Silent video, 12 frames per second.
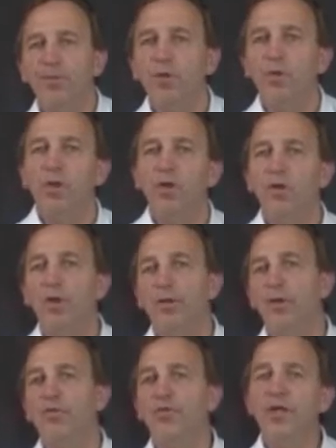we'll look
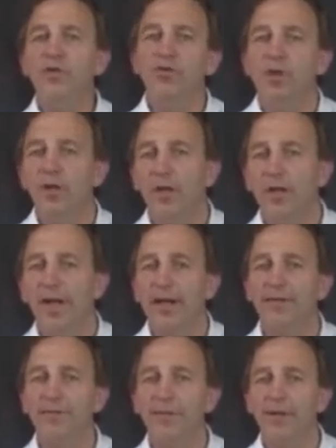at the regional
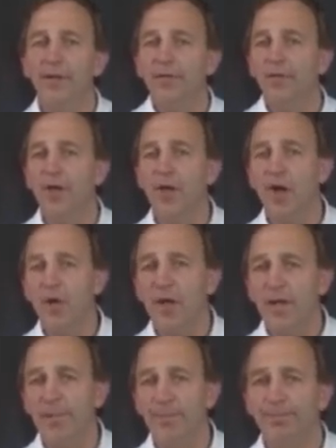anatomy of the lower
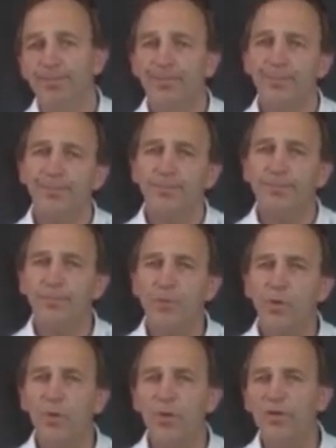limb,
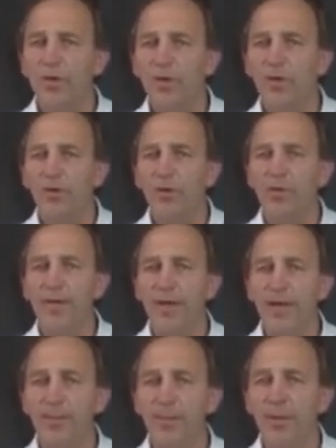with focus on the
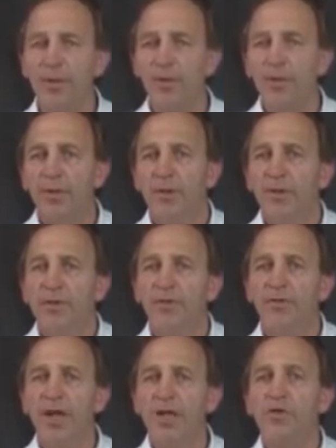hip,
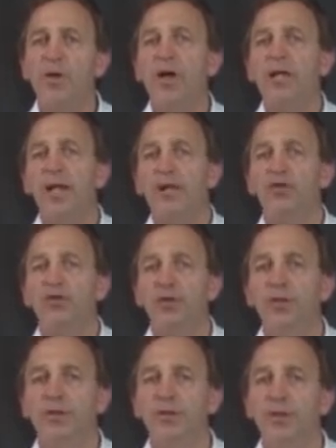the sacroiliac
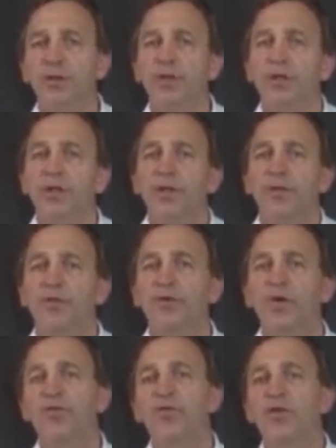joint, and the
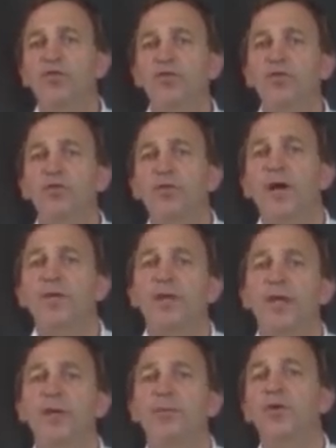soft tissues around
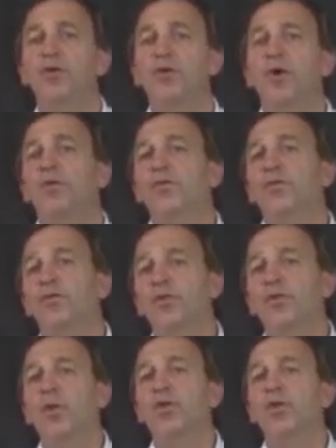the hip that are often
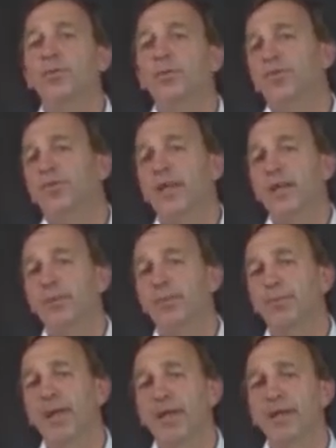responsible for
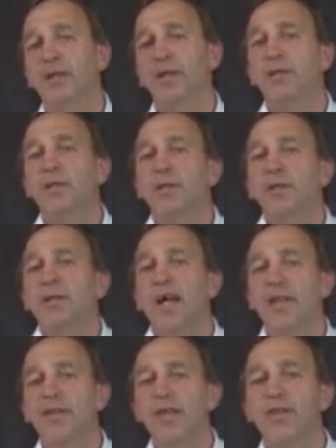hip pain,
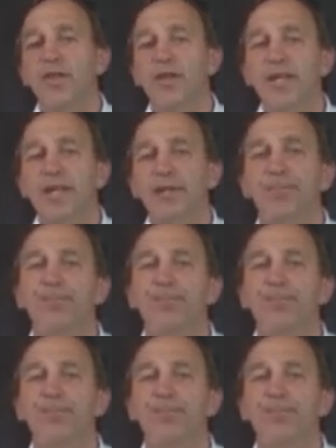and then the knee.